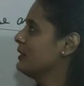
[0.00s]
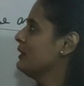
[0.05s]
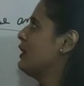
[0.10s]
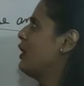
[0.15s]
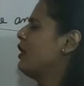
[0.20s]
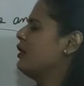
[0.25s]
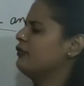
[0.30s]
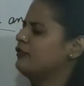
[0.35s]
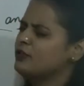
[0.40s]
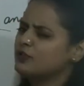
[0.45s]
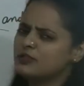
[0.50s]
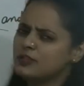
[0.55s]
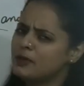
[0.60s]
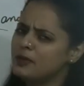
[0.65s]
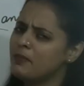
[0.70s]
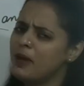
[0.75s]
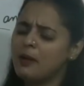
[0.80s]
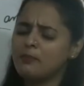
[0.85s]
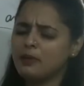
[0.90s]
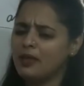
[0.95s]
Now if you say,
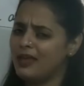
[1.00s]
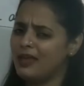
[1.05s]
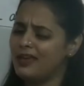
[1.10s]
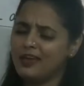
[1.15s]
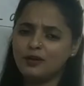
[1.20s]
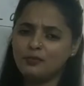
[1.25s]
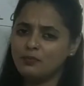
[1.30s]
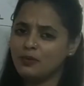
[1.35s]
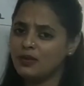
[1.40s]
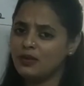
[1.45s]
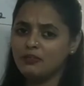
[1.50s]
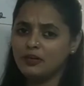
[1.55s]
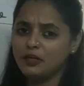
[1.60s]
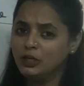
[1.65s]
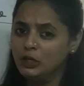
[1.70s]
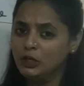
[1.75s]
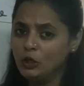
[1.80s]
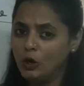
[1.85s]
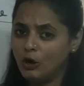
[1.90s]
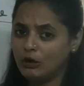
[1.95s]
ma'am, A and B
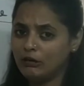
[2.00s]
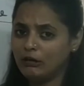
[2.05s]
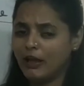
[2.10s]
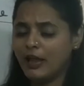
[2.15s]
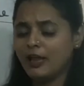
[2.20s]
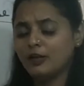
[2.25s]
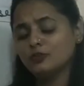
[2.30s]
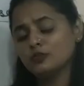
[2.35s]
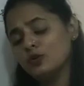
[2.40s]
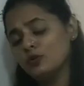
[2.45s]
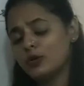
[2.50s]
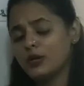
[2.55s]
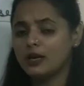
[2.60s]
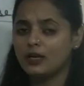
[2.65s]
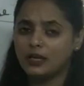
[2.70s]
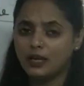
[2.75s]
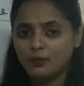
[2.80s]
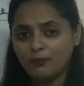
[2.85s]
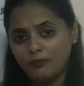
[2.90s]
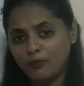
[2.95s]
we did not like, so you
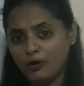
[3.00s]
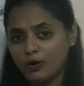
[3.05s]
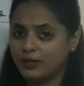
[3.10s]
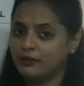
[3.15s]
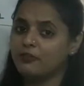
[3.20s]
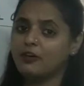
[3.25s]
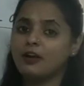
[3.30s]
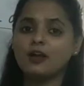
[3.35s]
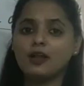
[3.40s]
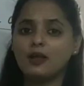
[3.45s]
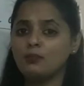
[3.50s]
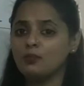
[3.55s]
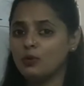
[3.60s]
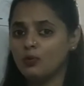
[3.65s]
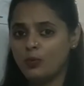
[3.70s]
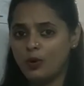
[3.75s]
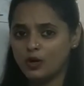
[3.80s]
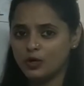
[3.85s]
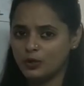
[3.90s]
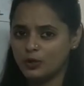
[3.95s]
can keep whatever name
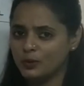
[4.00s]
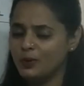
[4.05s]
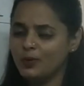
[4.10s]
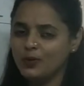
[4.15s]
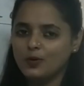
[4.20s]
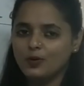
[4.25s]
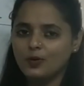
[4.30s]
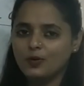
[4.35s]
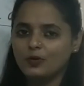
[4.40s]
you want to